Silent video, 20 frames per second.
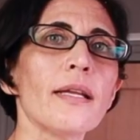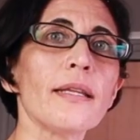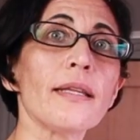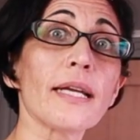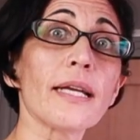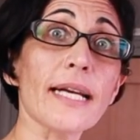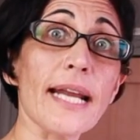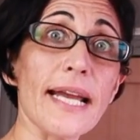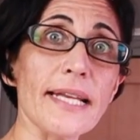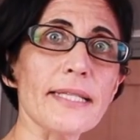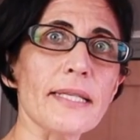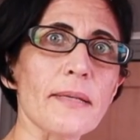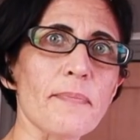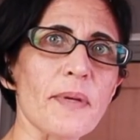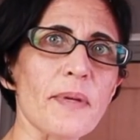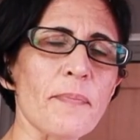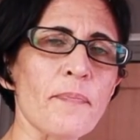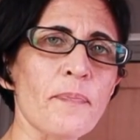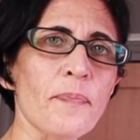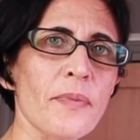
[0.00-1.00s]
The
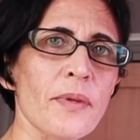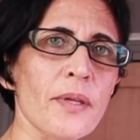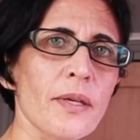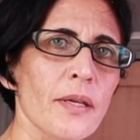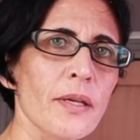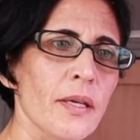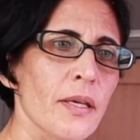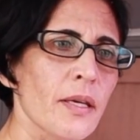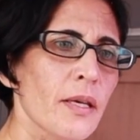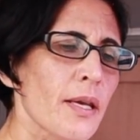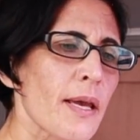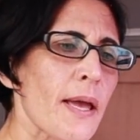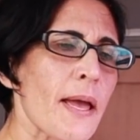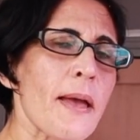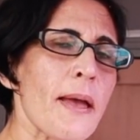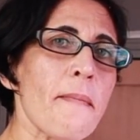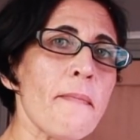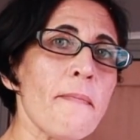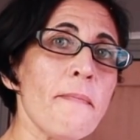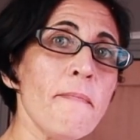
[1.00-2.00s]
recipe:
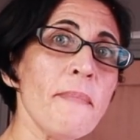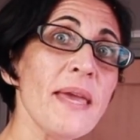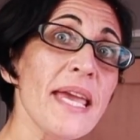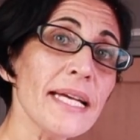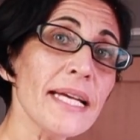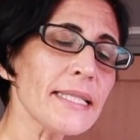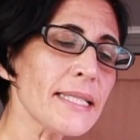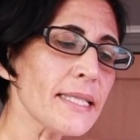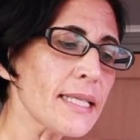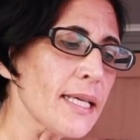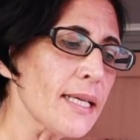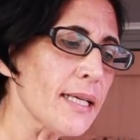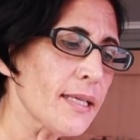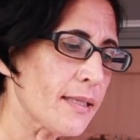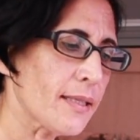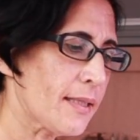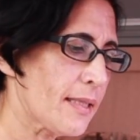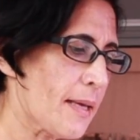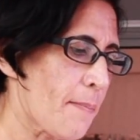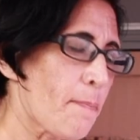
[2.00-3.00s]
mix
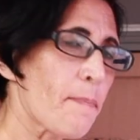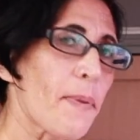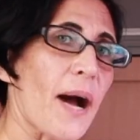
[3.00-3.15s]
the